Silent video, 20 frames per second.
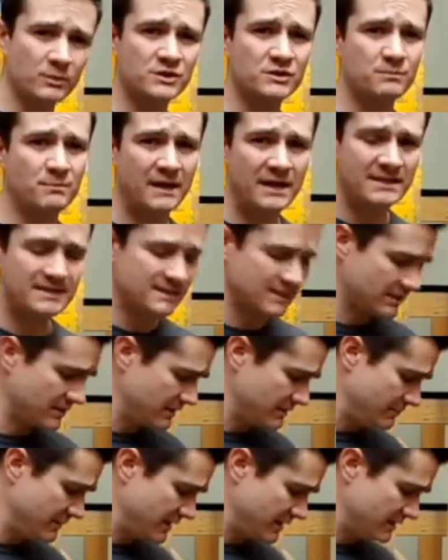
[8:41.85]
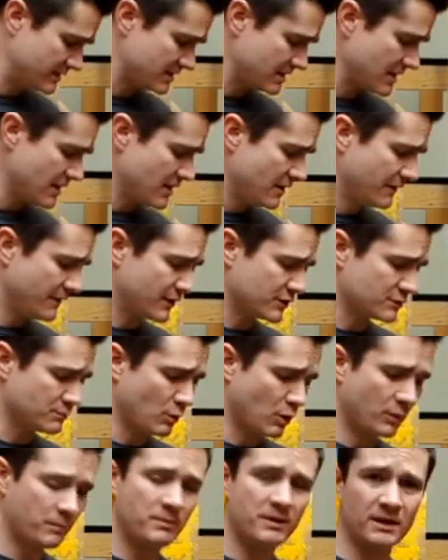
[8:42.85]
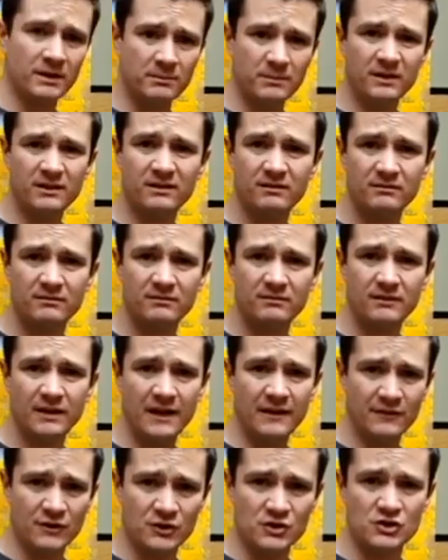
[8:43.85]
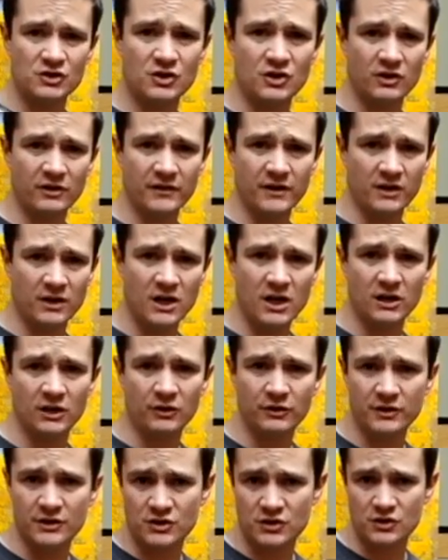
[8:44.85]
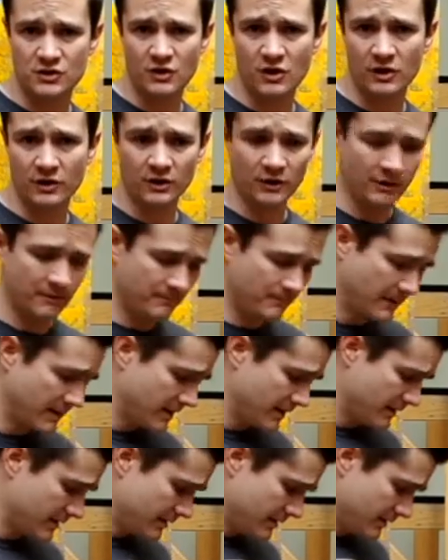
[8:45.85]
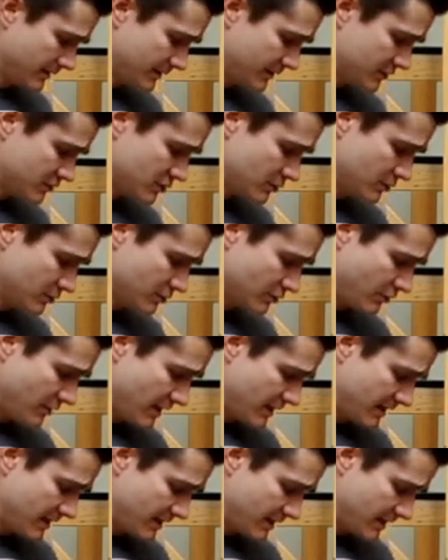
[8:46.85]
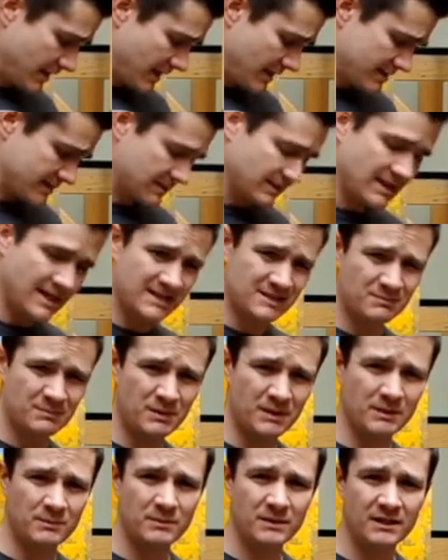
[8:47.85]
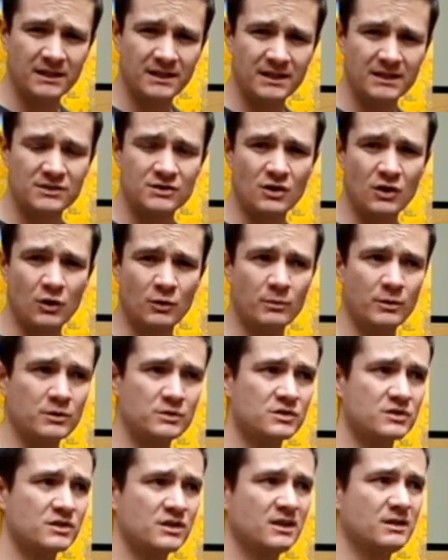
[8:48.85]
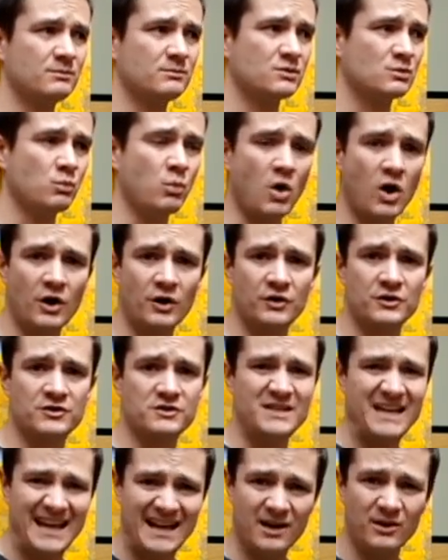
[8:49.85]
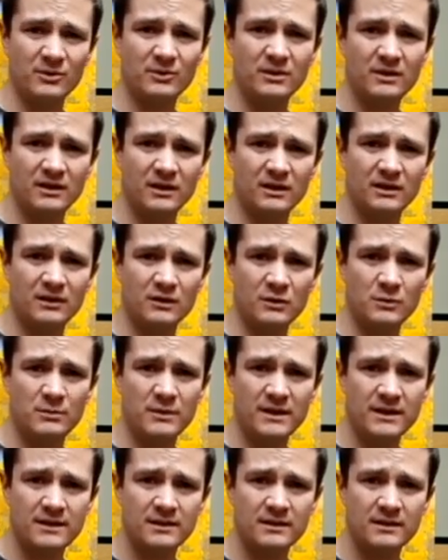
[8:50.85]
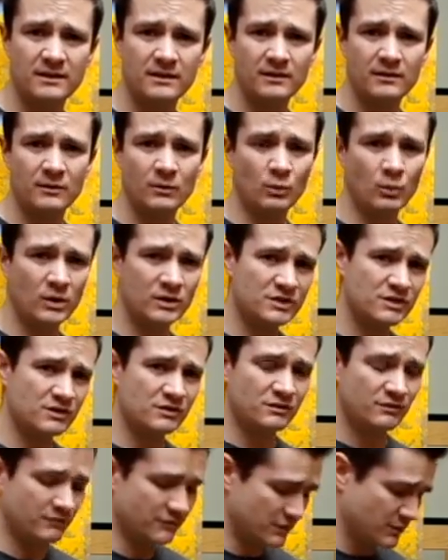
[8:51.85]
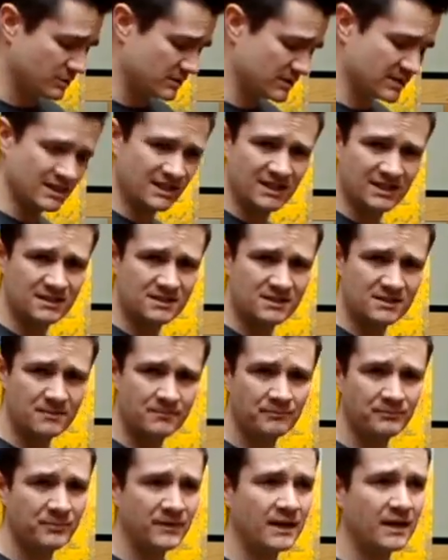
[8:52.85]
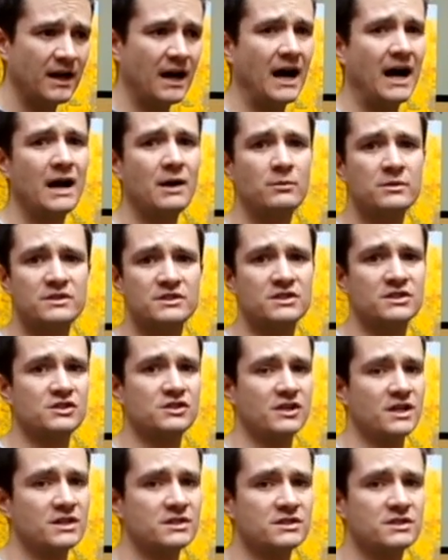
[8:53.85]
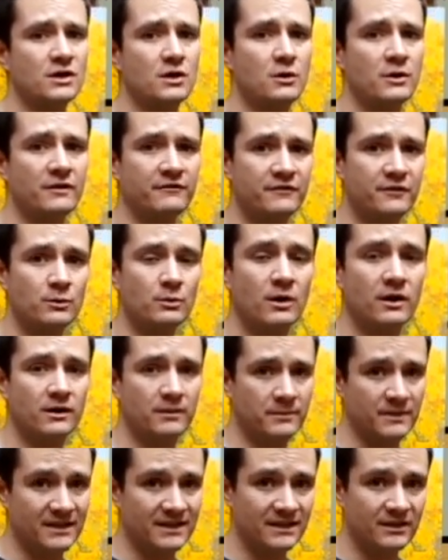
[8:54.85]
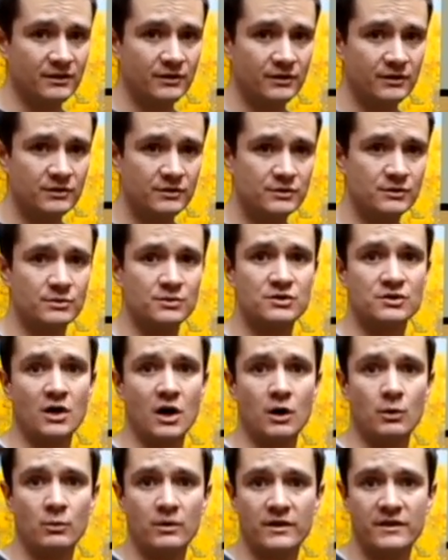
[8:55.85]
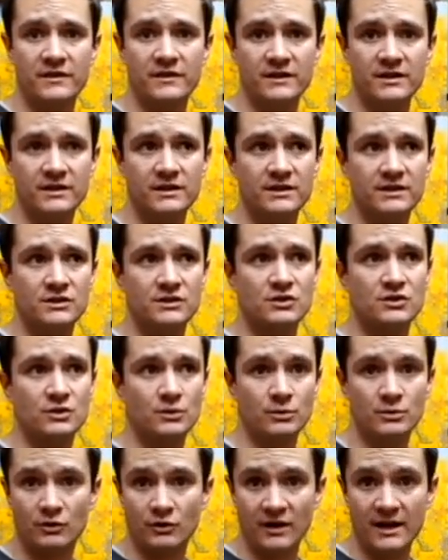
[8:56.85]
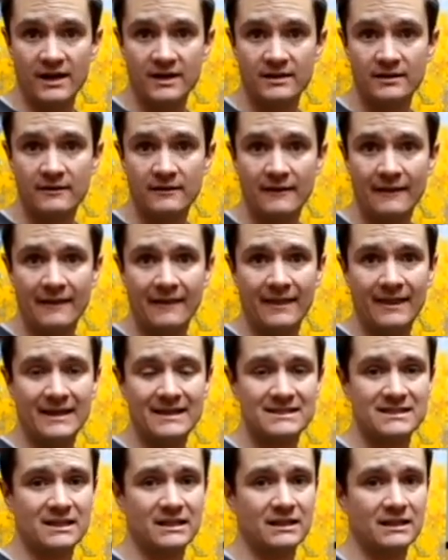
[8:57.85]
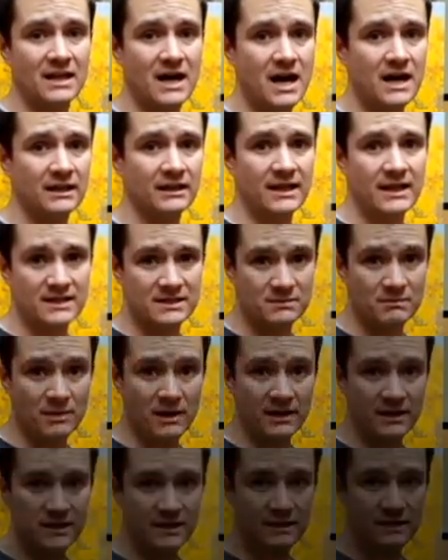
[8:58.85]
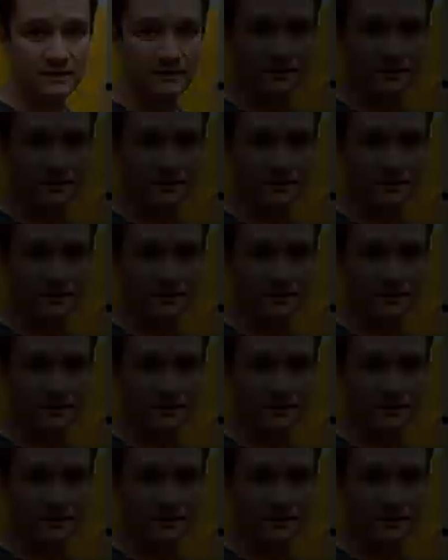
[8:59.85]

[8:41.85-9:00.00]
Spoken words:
which basically means there's more pigment and their color is stronger. The student grade has less pigment. It almost seems watered down a little bit once you've used these. I would suggest, though, if you are a beginner, to start with the student grade. It's a lot less money.